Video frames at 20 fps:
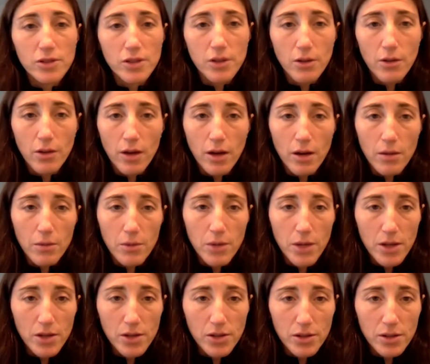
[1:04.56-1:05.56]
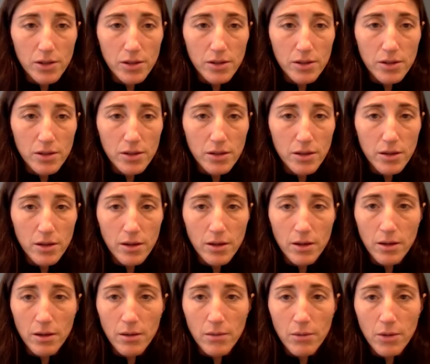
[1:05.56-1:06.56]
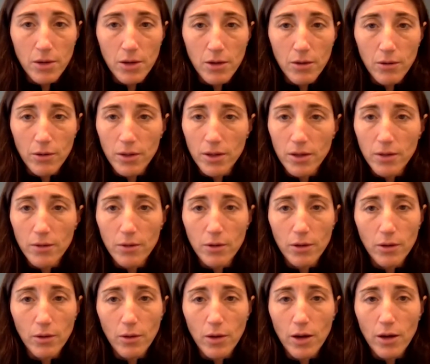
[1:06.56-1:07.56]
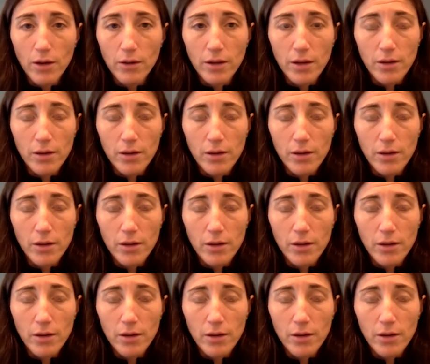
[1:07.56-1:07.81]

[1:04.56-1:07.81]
you know, the combinations, you know, we did really well.